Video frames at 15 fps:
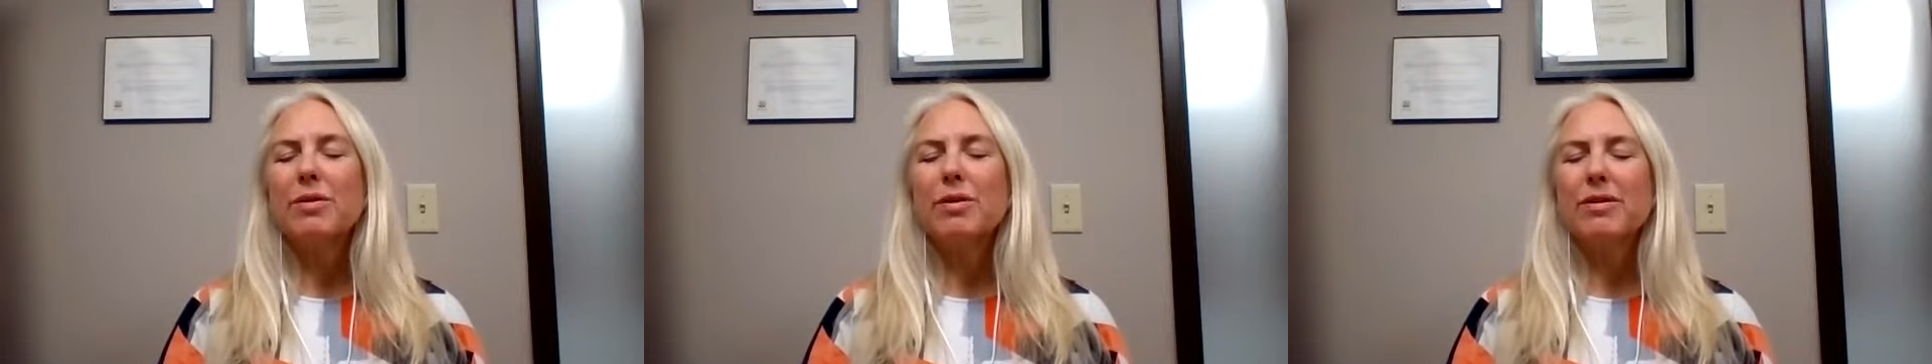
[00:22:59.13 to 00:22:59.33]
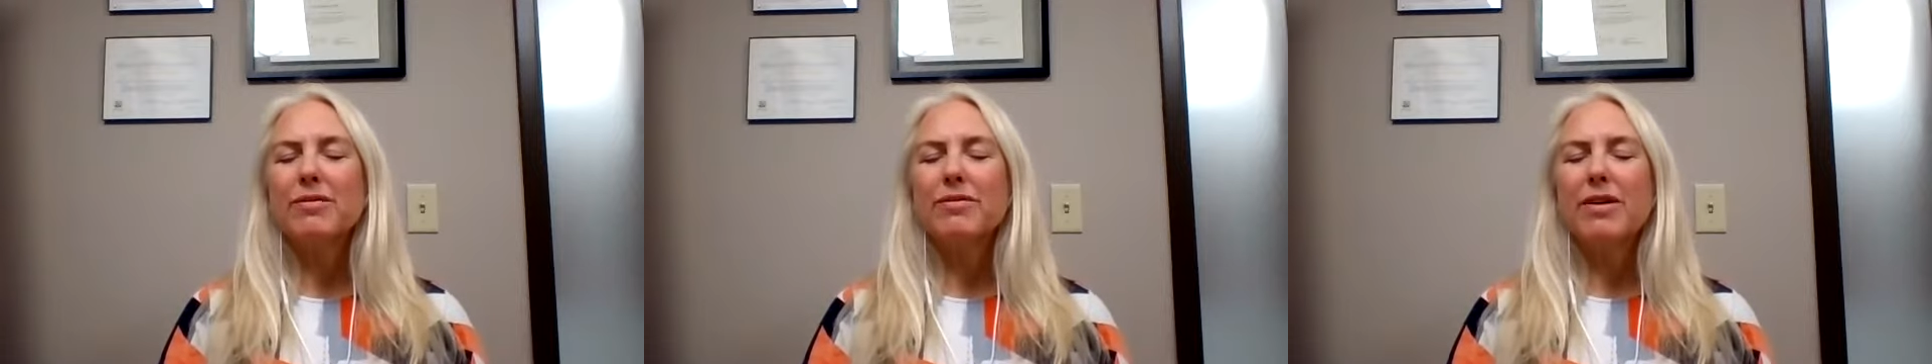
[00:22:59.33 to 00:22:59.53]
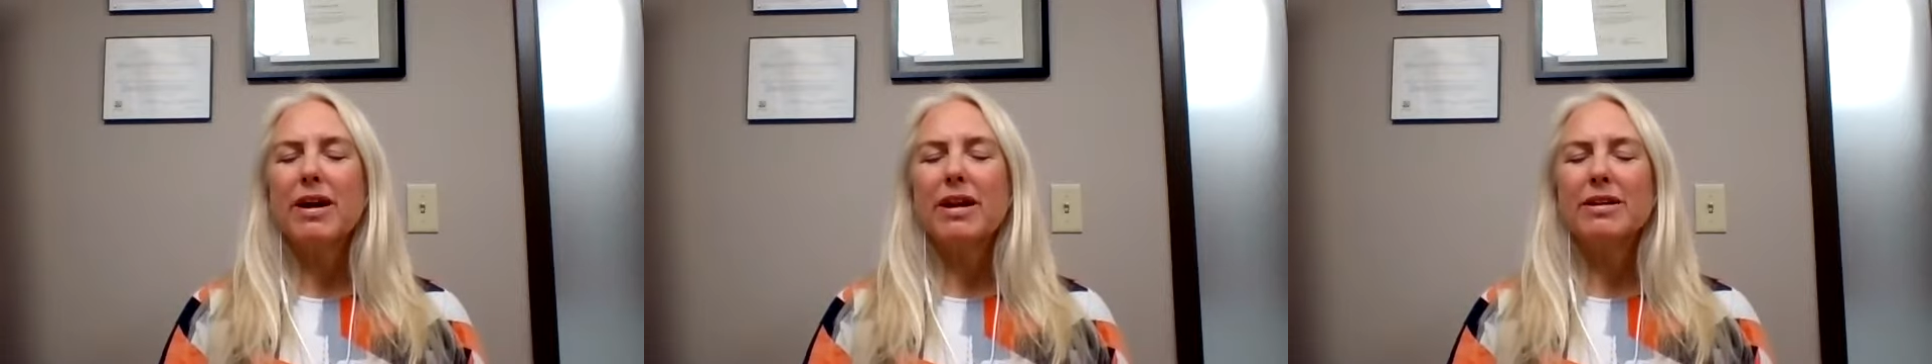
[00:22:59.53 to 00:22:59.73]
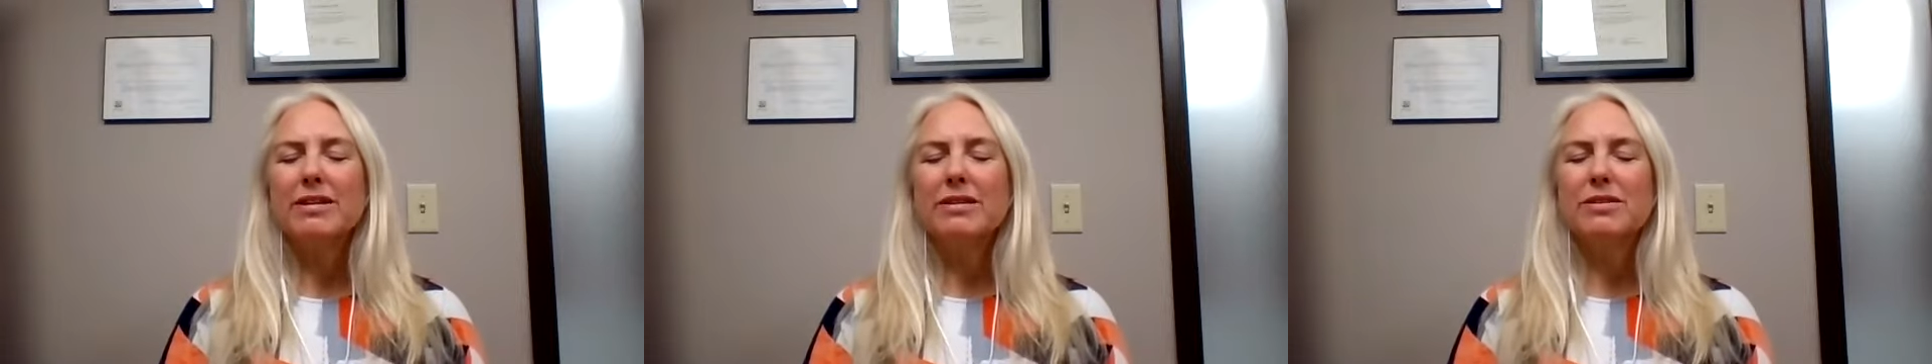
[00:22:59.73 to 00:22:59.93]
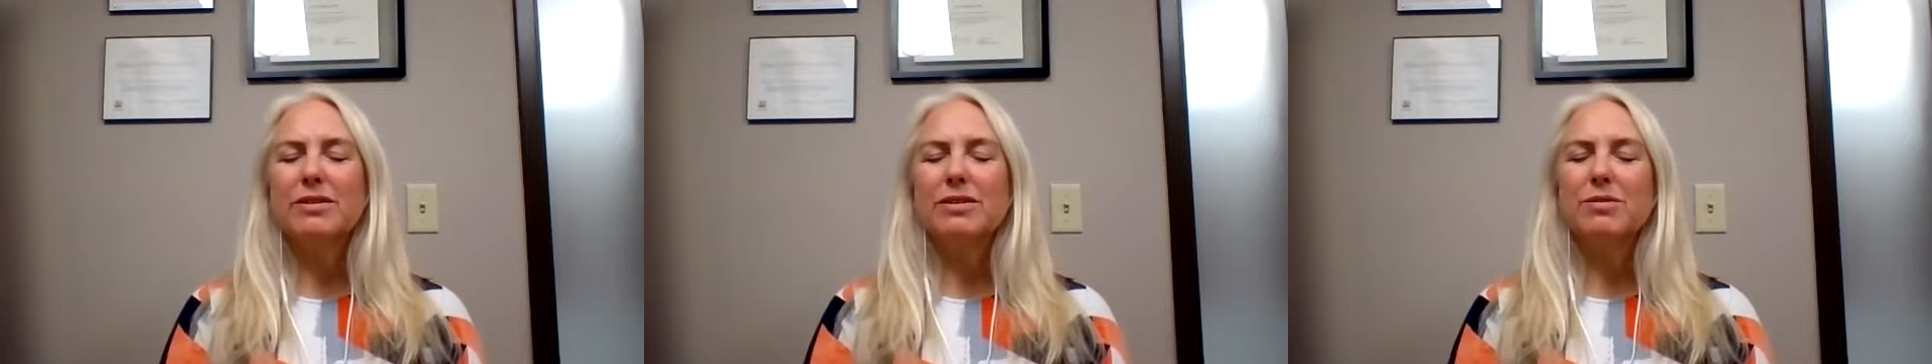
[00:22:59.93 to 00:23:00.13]
invited
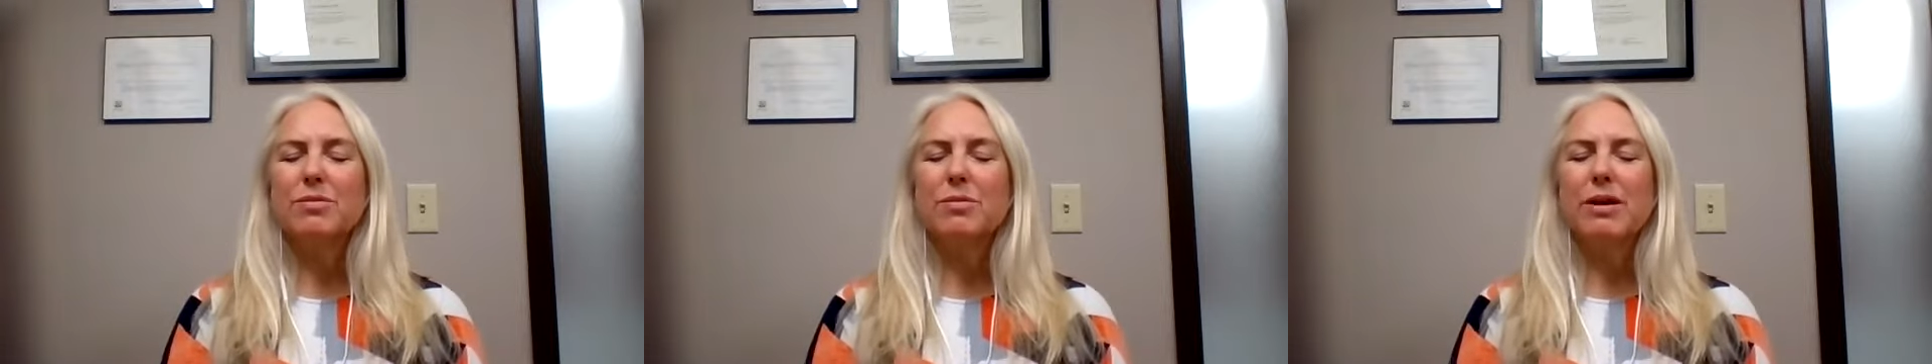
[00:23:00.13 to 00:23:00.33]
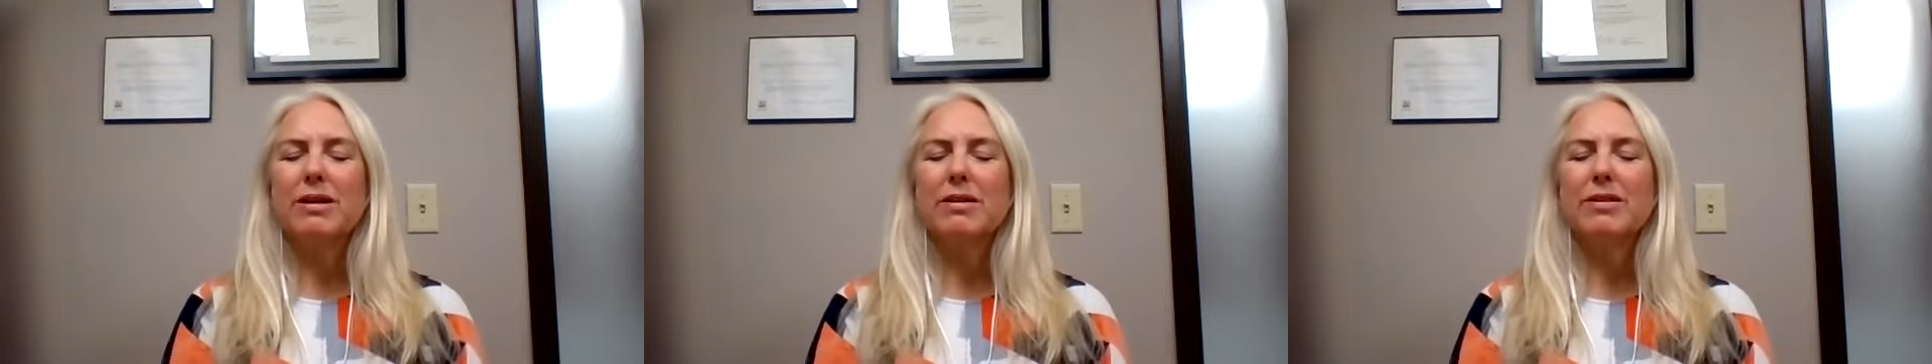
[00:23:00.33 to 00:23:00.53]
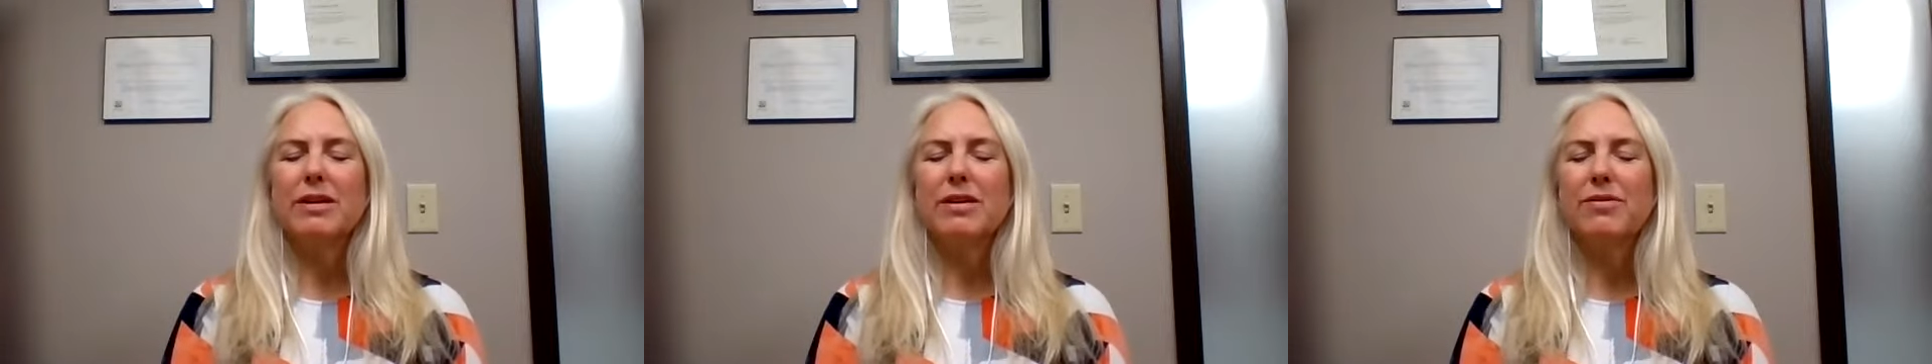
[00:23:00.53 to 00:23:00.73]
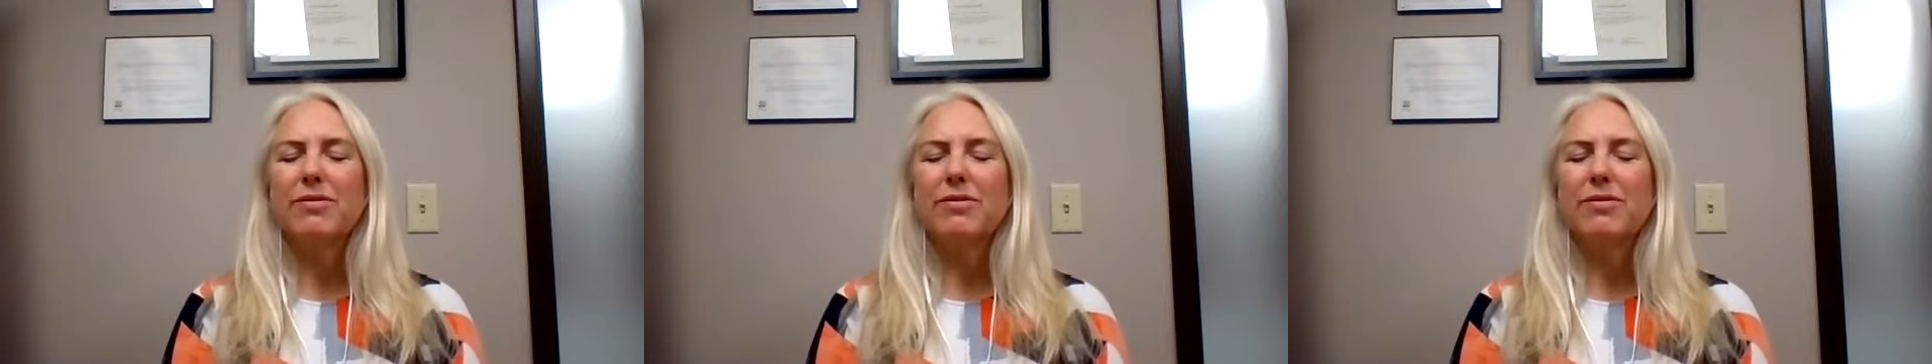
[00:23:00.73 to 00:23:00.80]
to wiggle our